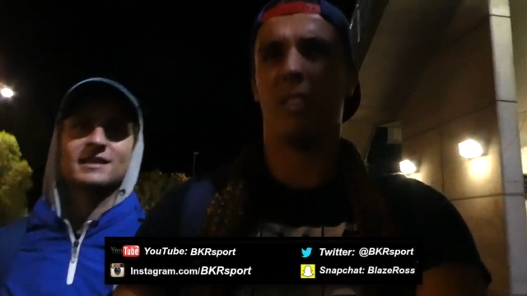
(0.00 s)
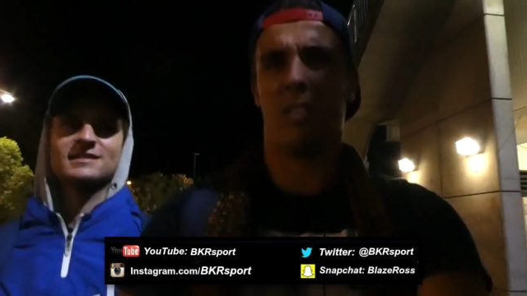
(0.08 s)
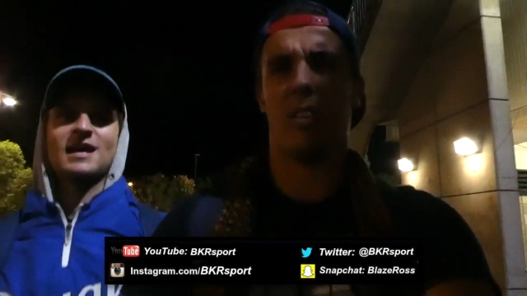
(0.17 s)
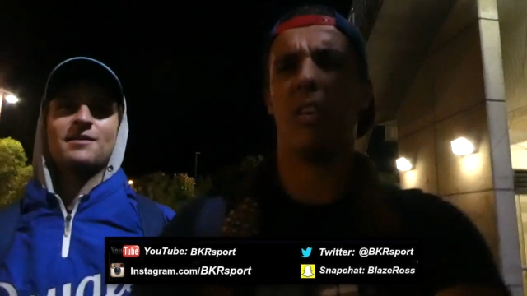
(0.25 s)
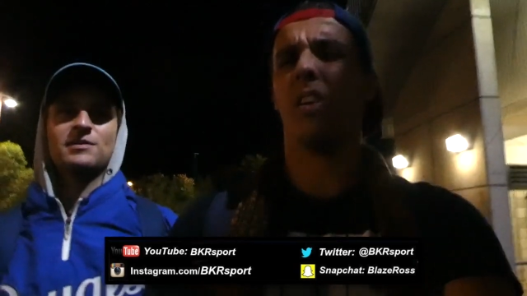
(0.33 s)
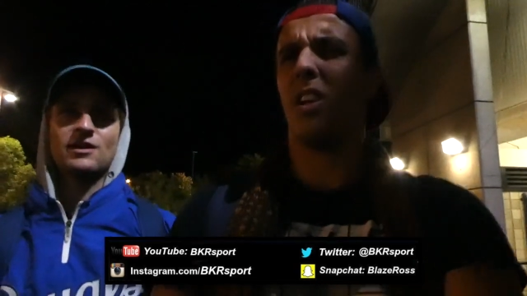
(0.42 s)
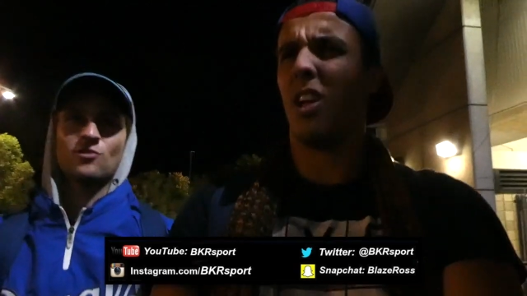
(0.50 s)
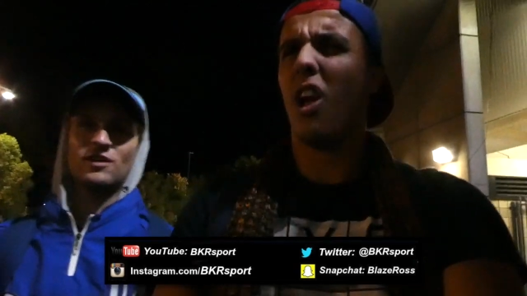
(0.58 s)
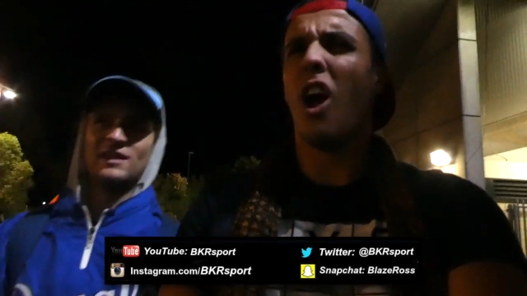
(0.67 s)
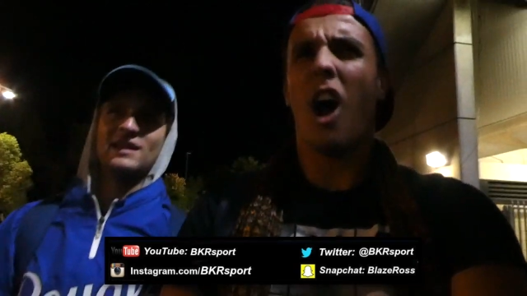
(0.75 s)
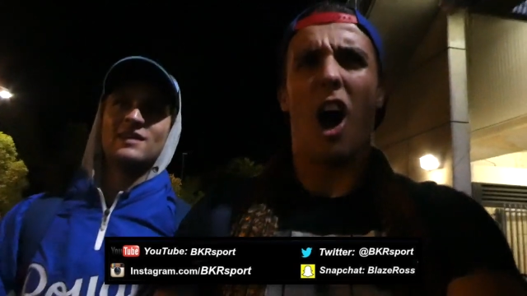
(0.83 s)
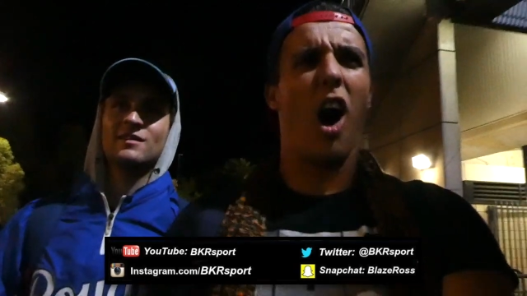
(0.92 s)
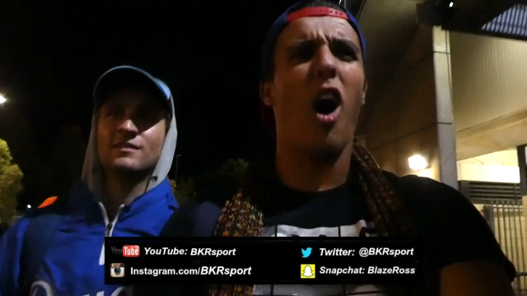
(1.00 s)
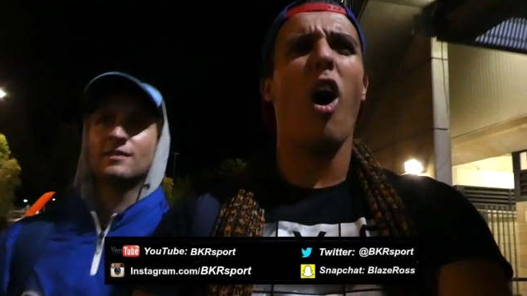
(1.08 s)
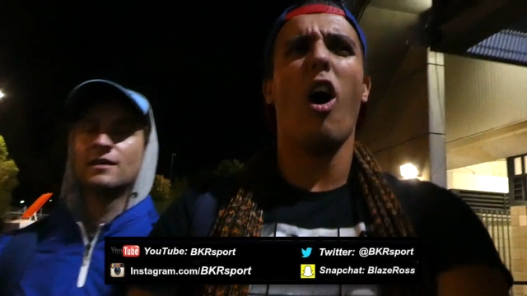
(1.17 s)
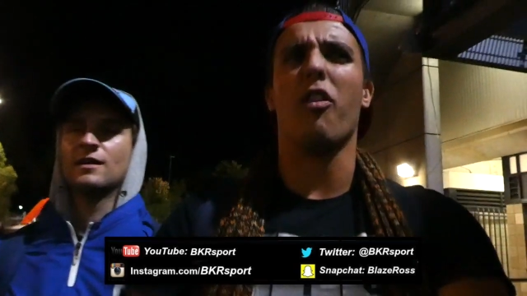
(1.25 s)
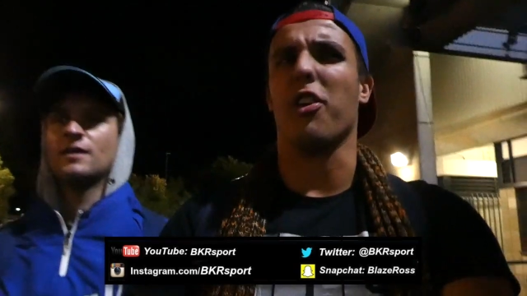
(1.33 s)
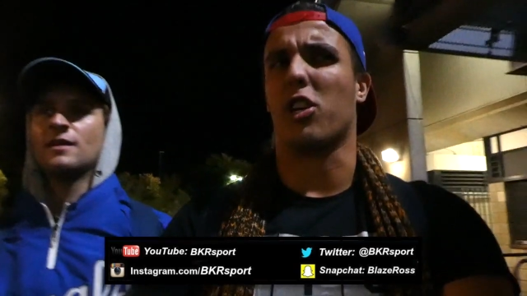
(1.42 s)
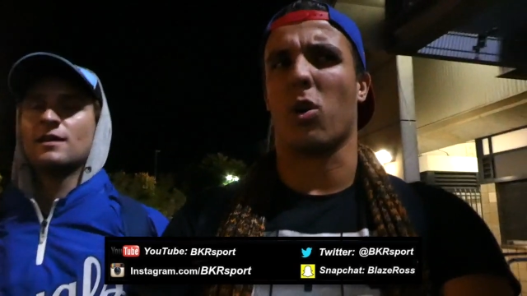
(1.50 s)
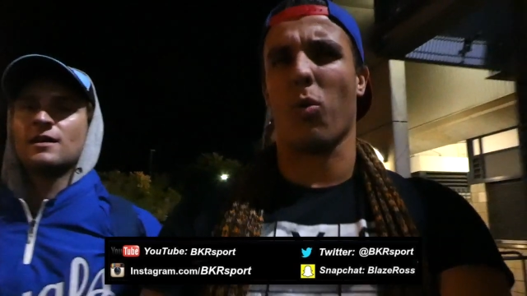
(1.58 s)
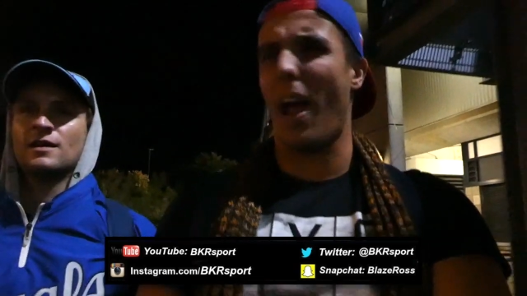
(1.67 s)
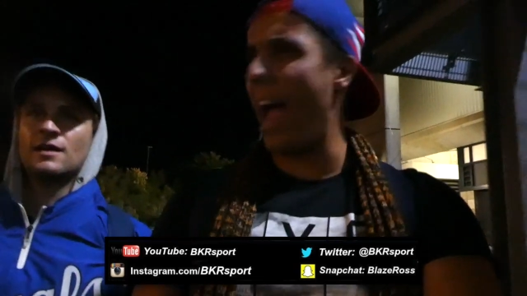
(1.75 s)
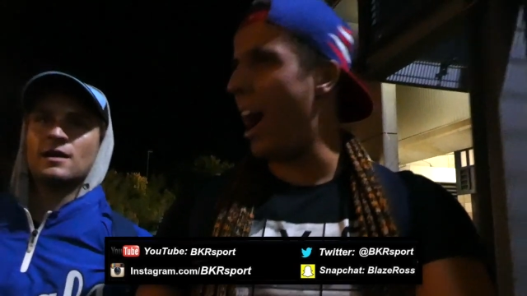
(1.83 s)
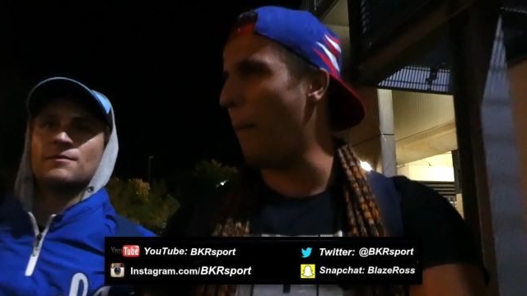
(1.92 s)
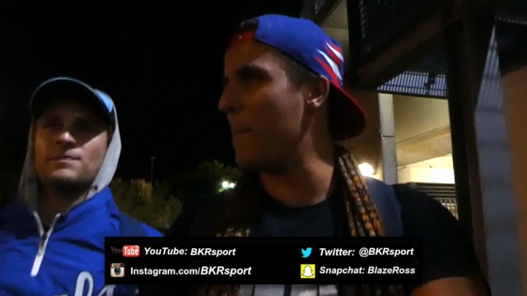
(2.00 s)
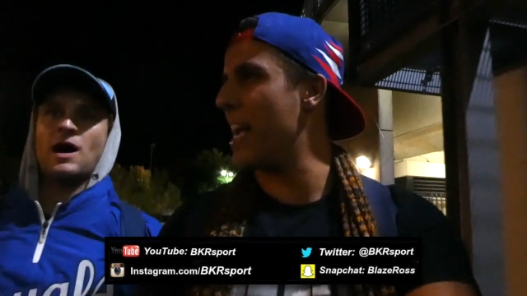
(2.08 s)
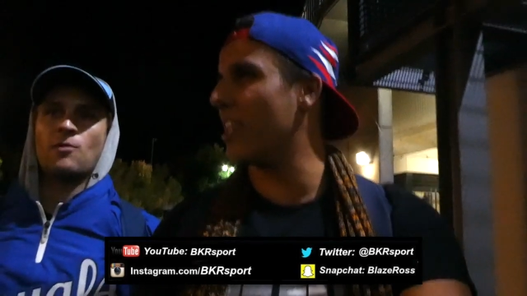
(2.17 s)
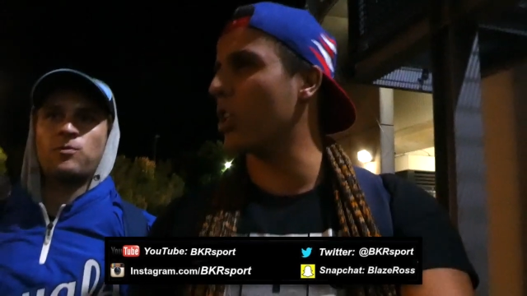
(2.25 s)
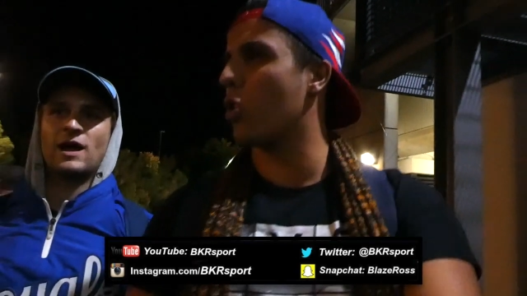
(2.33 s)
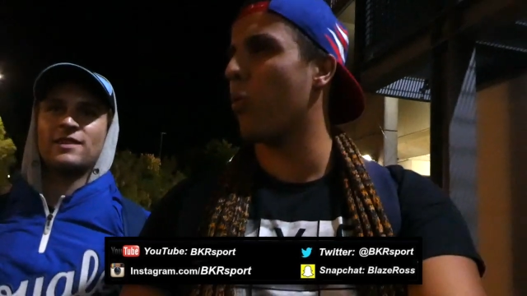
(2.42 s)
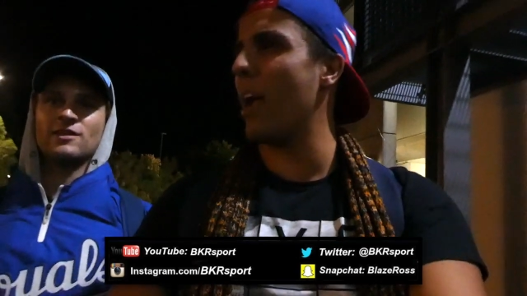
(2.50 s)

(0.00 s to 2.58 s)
Speaker 1: gets up, they're in. Oh, the crowd, man, the when